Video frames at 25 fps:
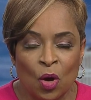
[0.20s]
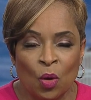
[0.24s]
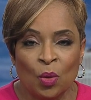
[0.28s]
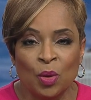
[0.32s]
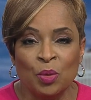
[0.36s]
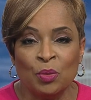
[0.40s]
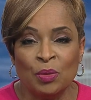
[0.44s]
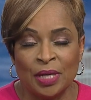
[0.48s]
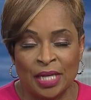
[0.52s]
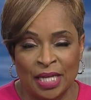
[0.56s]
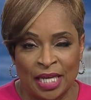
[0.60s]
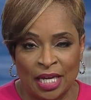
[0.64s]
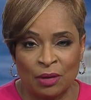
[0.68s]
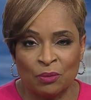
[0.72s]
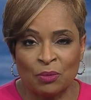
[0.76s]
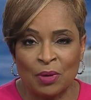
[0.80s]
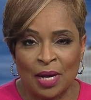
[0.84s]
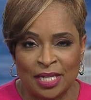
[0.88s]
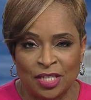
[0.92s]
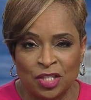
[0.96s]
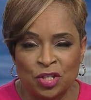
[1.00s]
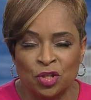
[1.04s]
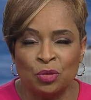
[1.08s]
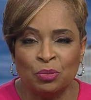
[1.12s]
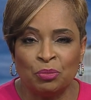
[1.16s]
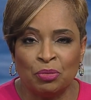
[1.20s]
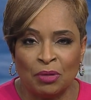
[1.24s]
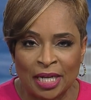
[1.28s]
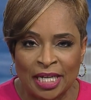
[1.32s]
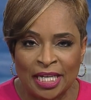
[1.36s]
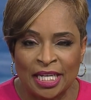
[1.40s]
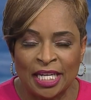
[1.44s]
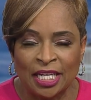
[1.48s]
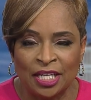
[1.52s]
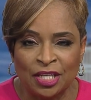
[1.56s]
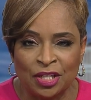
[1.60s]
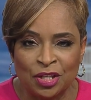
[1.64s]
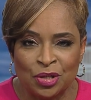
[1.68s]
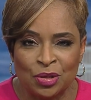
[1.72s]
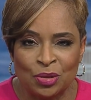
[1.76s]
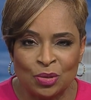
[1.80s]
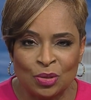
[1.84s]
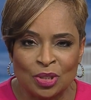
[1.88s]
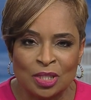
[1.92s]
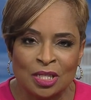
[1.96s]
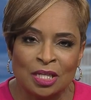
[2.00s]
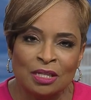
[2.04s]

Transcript: We want to get right to breaking news.